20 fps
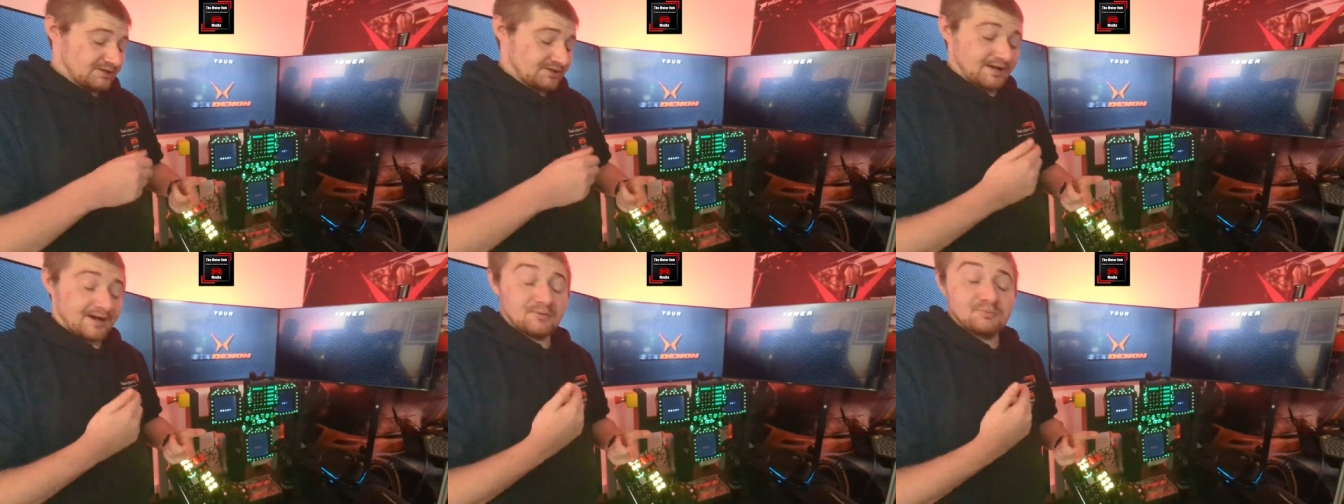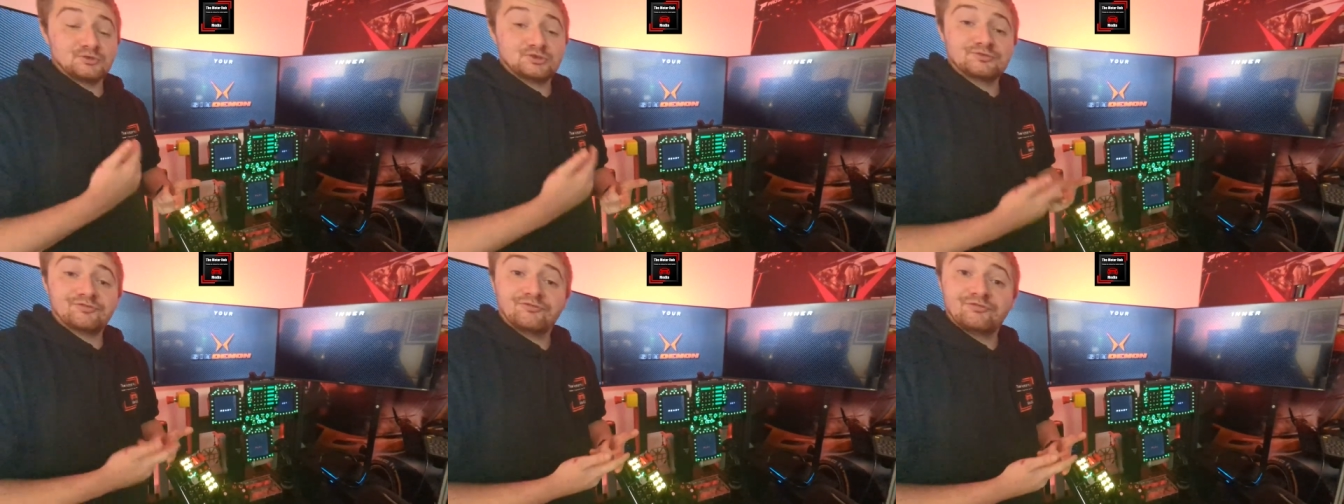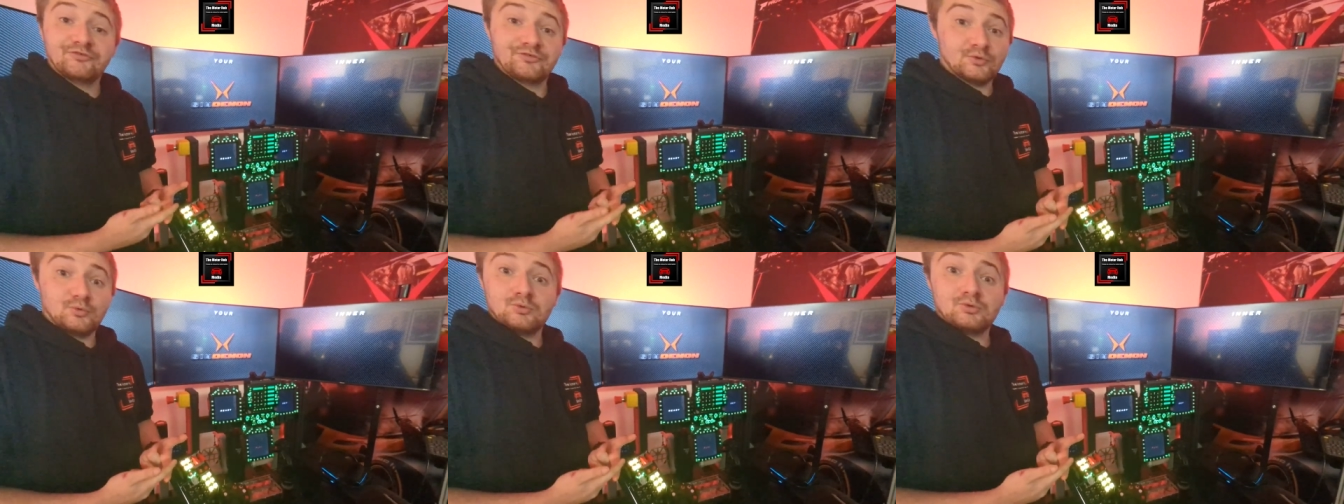how much
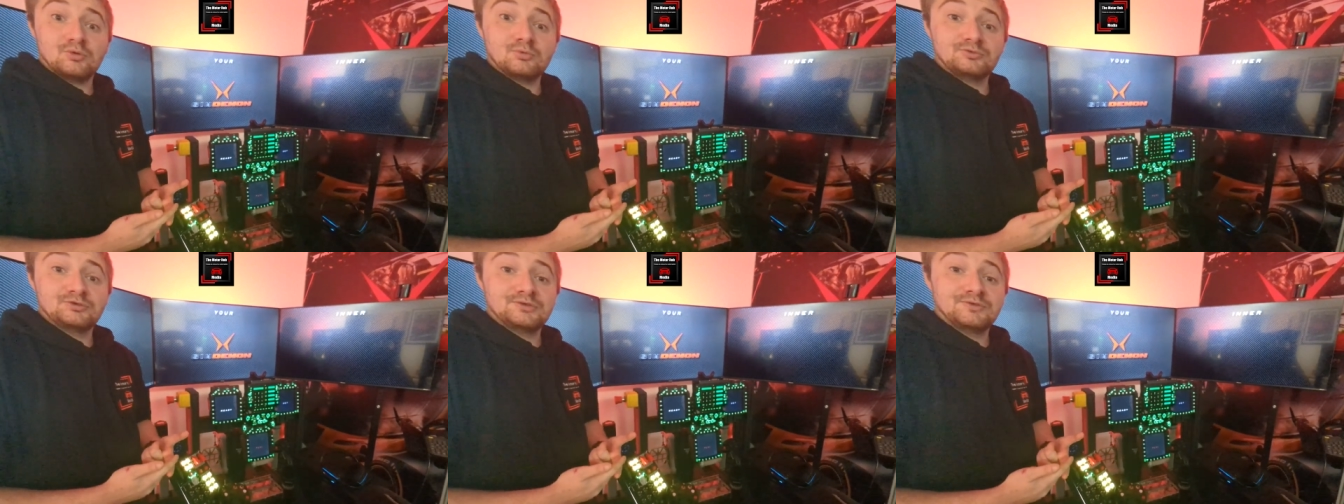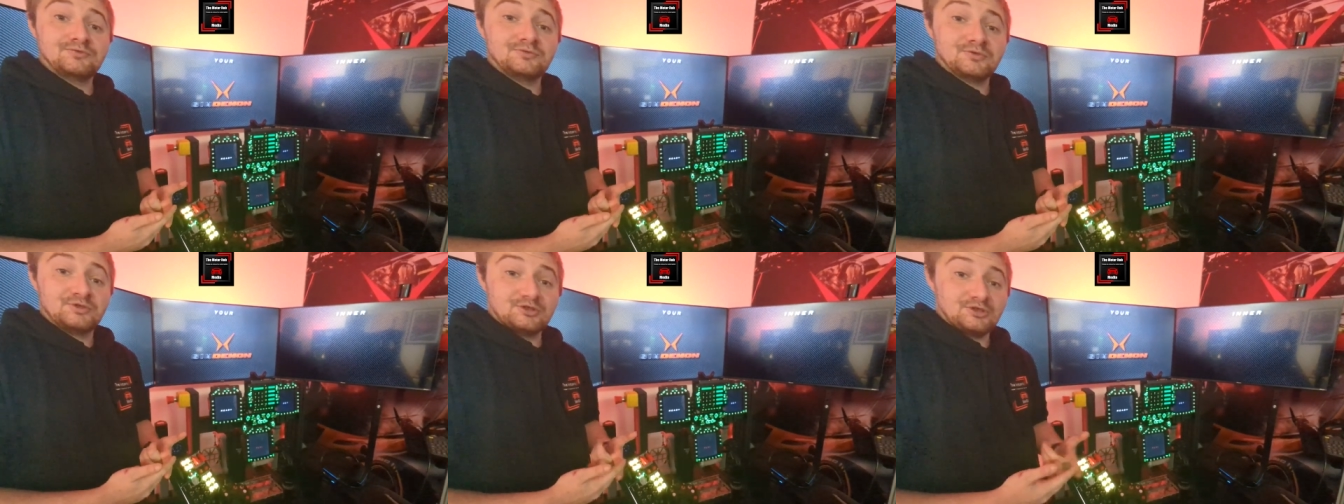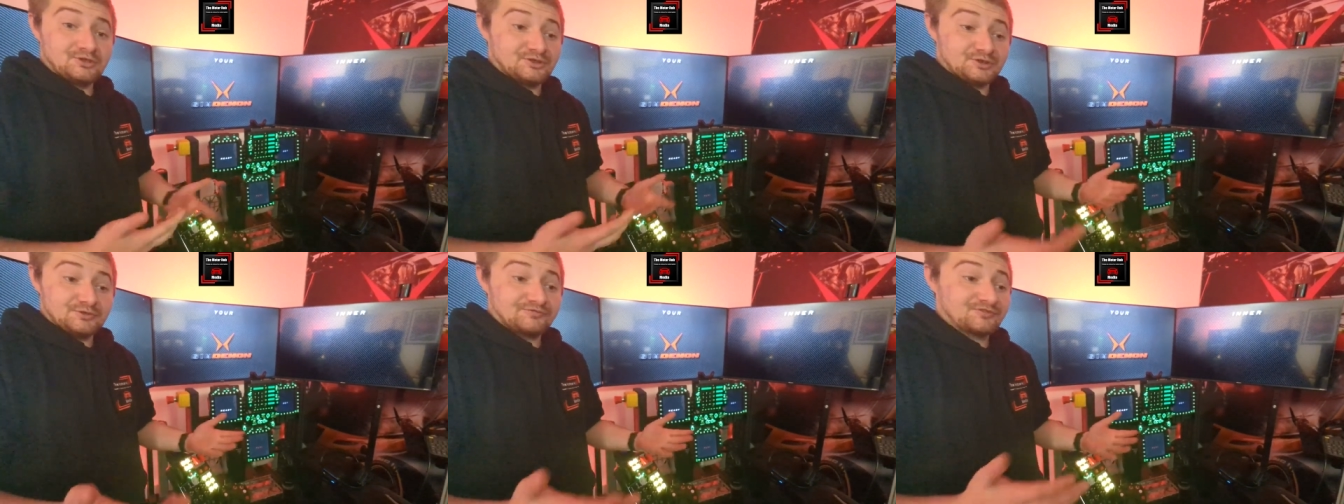fuel load
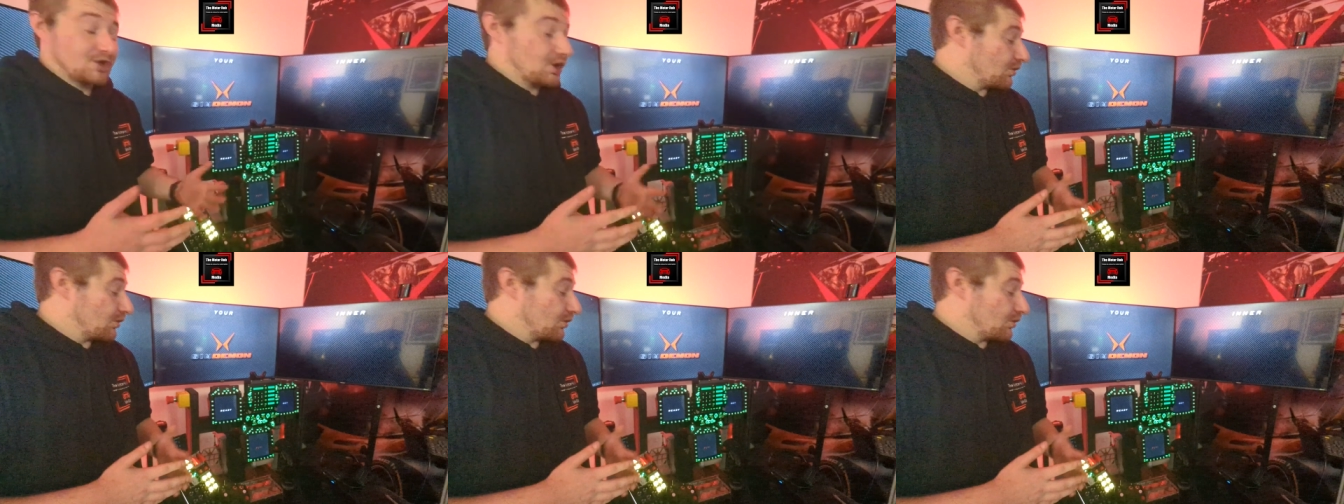you've